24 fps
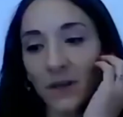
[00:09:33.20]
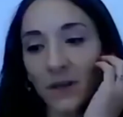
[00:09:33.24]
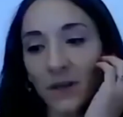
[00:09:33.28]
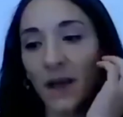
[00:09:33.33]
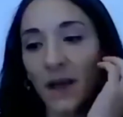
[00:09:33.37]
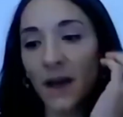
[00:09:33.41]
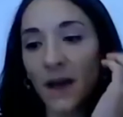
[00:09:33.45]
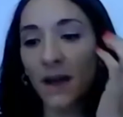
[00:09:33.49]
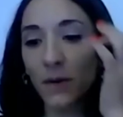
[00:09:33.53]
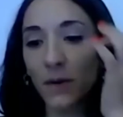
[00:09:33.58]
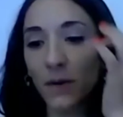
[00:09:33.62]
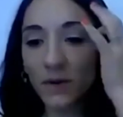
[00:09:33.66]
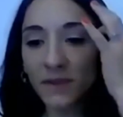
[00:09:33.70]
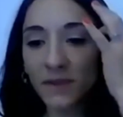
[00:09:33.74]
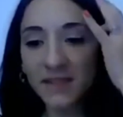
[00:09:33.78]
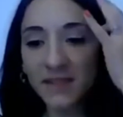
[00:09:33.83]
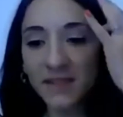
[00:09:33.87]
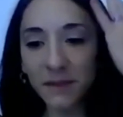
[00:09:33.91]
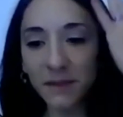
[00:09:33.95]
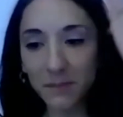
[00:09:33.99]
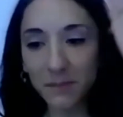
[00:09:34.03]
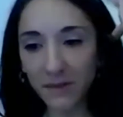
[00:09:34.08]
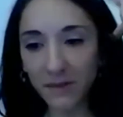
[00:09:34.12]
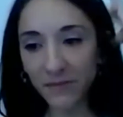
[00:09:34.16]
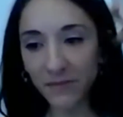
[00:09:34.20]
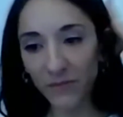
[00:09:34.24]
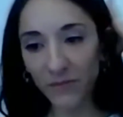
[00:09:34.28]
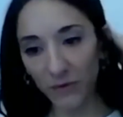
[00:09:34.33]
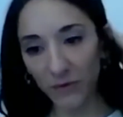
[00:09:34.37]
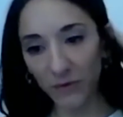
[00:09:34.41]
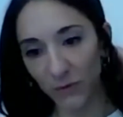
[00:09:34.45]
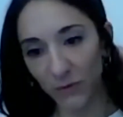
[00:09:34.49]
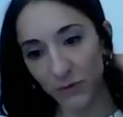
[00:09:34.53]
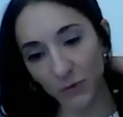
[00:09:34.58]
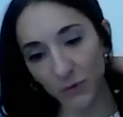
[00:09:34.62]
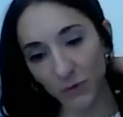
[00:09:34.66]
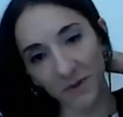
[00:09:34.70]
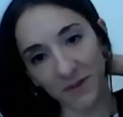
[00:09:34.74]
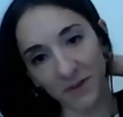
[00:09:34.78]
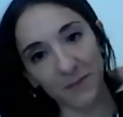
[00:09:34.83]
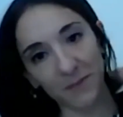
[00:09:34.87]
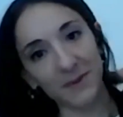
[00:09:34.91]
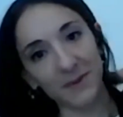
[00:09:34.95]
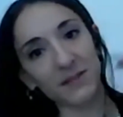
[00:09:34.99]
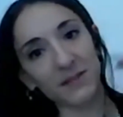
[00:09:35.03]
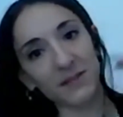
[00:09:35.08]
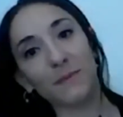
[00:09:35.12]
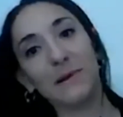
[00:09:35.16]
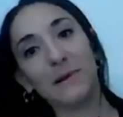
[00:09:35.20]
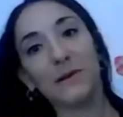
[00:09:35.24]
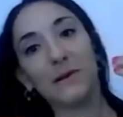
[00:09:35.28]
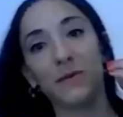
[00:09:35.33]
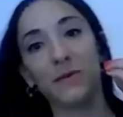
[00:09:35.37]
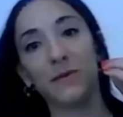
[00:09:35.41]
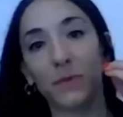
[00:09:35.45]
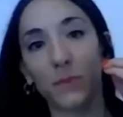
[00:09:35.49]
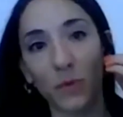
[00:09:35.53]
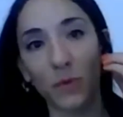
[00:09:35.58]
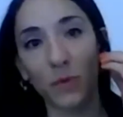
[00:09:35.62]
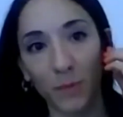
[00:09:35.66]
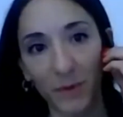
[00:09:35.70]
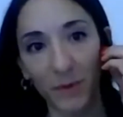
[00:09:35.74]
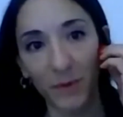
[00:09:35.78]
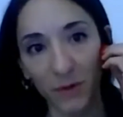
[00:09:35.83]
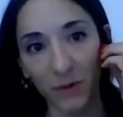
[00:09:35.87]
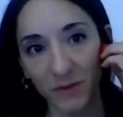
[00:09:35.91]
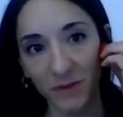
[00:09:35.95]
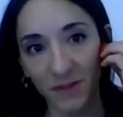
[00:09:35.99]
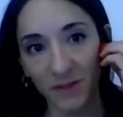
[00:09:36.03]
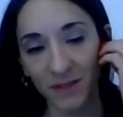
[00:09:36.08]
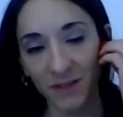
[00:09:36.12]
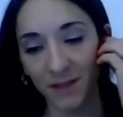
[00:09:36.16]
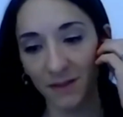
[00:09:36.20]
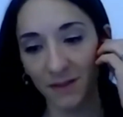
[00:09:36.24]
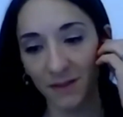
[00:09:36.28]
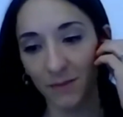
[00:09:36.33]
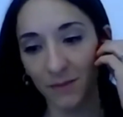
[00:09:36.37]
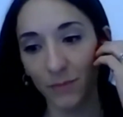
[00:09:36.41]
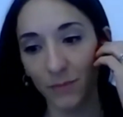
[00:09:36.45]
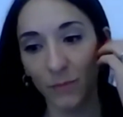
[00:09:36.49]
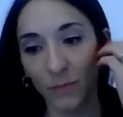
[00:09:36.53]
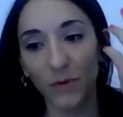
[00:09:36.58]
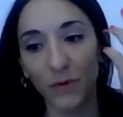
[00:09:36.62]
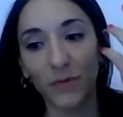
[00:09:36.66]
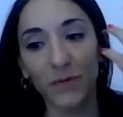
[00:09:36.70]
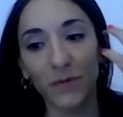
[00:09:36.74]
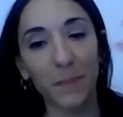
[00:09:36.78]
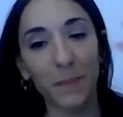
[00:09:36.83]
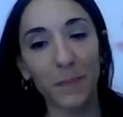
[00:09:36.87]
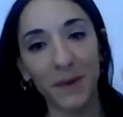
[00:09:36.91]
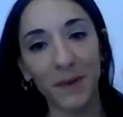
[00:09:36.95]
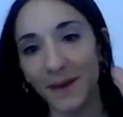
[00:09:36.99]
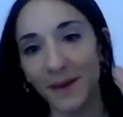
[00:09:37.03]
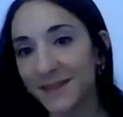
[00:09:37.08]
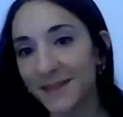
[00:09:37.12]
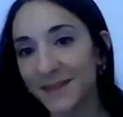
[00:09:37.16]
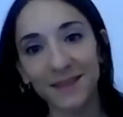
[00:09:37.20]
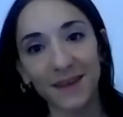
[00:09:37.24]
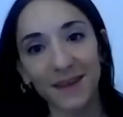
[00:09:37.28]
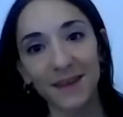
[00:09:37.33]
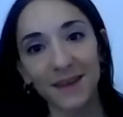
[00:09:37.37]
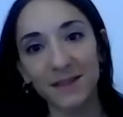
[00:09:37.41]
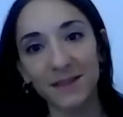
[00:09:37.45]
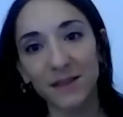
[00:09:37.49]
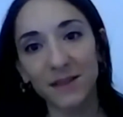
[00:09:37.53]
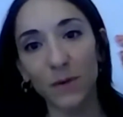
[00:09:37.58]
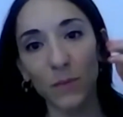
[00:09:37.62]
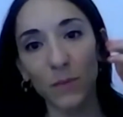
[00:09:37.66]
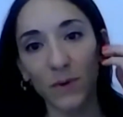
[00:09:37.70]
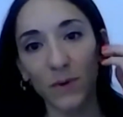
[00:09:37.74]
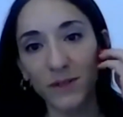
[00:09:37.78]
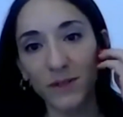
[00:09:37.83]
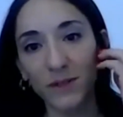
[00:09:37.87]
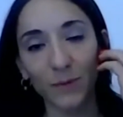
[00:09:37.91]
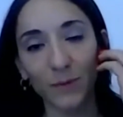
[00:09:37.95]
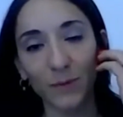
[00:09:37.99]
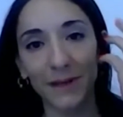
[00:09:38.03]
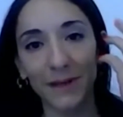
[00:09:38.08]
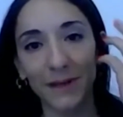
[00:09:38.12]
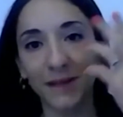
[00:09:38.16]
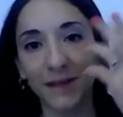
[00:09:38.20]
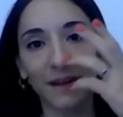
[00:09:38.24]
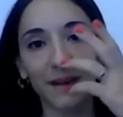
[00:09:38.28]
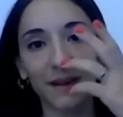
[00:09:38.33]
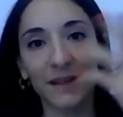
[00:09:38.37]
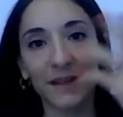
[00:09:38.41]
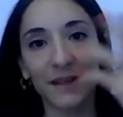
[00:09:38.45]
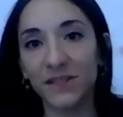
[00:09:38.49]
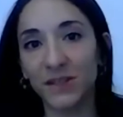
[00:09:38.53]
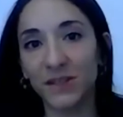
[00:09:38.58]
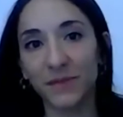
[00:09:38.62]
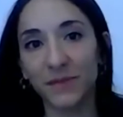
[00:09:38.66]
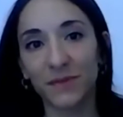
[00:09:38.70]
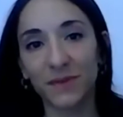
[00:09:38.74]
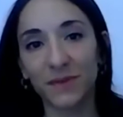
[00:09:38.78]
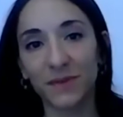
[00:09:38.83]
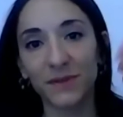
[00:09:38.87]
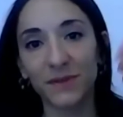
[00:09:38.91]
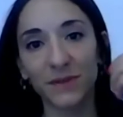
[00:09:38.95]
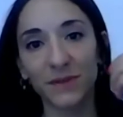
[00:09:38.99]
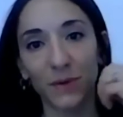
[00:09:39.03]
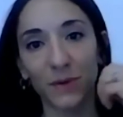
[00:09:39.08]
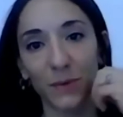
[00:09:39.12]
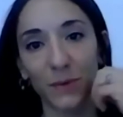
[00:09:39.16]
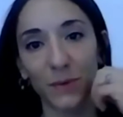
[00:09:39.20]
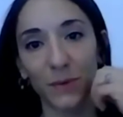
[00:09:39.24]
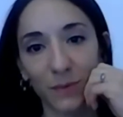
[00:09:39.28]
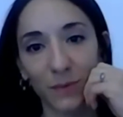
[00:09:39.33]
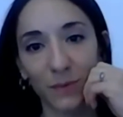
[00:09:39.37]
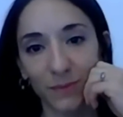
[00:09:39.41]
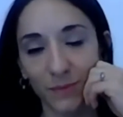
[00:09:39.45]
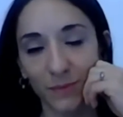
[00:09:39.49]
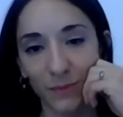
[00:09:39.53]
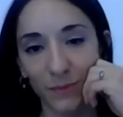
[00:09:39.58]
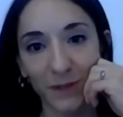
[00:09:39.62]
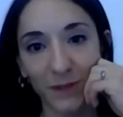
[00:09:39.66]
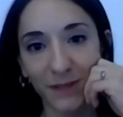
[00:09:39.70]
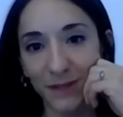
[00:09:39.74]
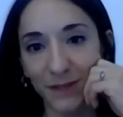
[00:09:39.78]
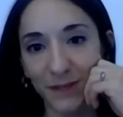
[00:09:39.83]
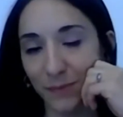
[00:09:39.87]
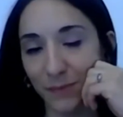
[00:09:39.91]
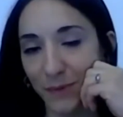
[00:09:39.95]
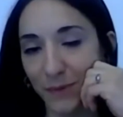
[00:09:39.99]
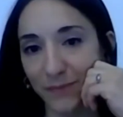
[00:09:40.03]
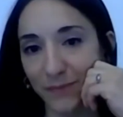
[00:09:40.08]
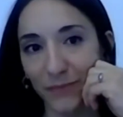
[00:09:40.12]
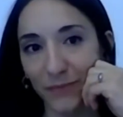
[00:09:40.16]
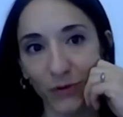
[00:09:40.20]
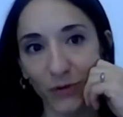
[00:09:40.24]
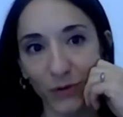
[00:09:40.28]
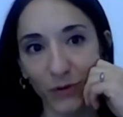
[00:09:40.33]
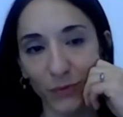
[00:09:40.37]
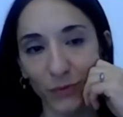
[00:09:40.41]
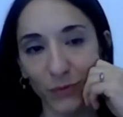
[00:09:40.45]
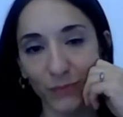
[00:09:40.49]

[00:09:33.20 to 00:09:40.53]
And what does it mean for you to be the Best Sommelier of the World? Because it's one of the biggest titles one sommelier can achieve. So what does it mean for you?